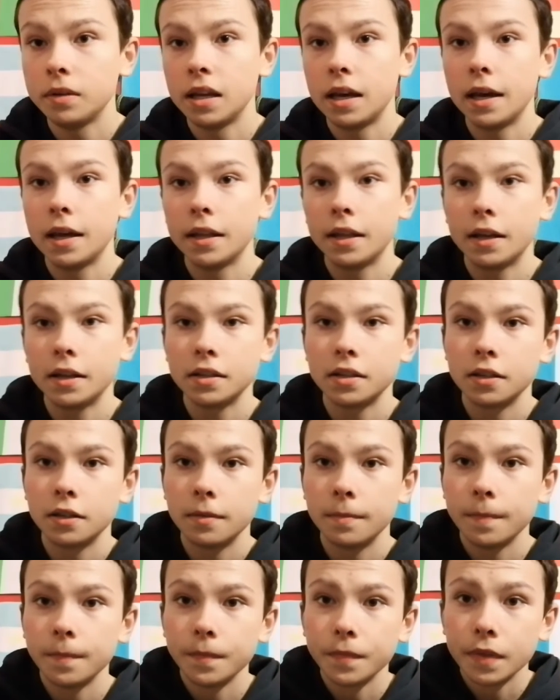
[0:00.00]
Blair. That's
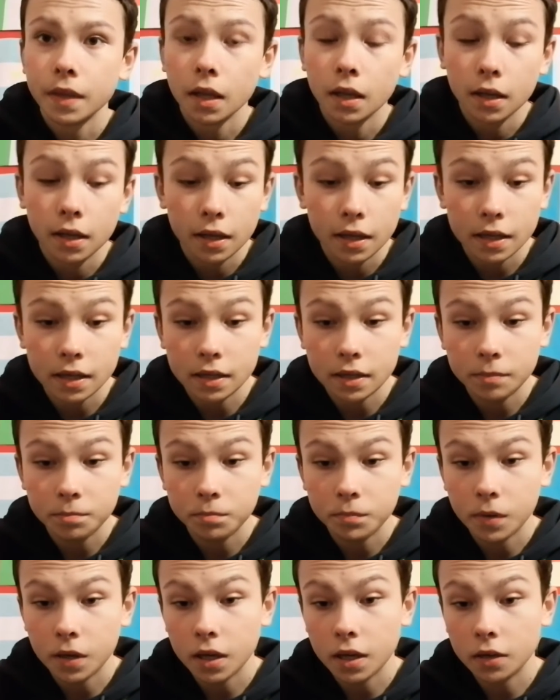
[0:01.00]
it.
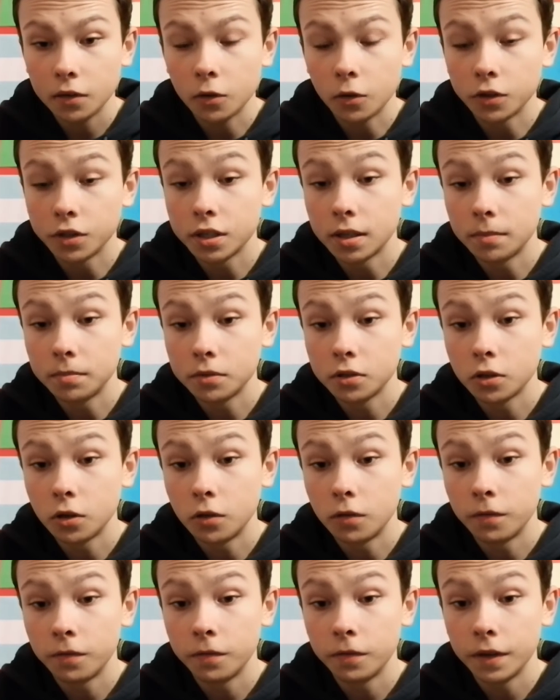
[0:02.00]
He got subbed
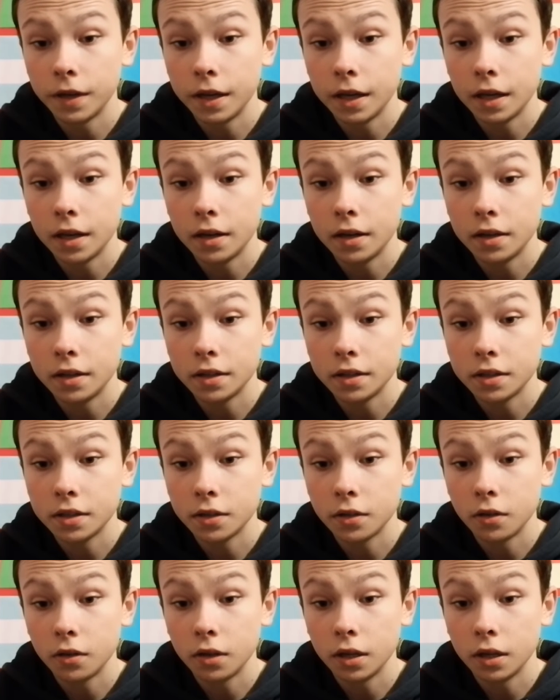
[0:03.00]
off, and